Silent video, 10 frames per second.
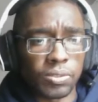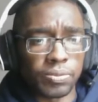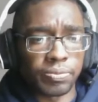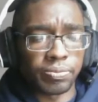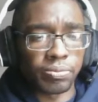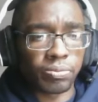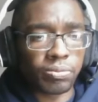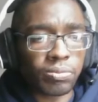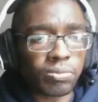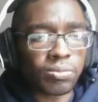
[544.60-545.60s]
It wasn't me.
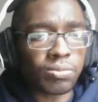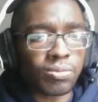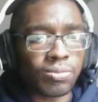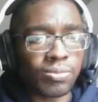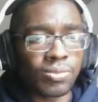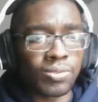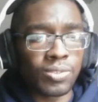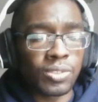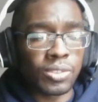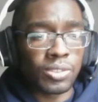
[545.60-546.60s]
Oh.
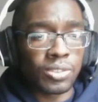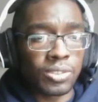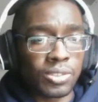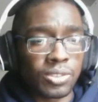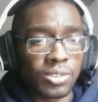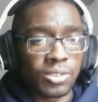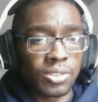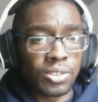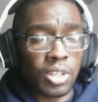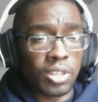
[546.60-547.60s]
She forced me to
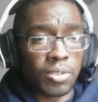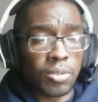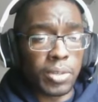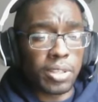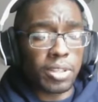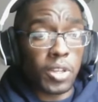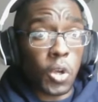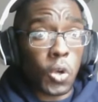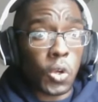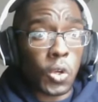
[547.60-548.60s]
do it or else she'd
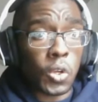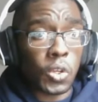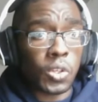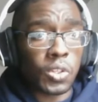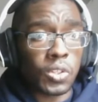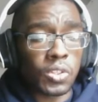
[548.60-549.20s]
kick my butt.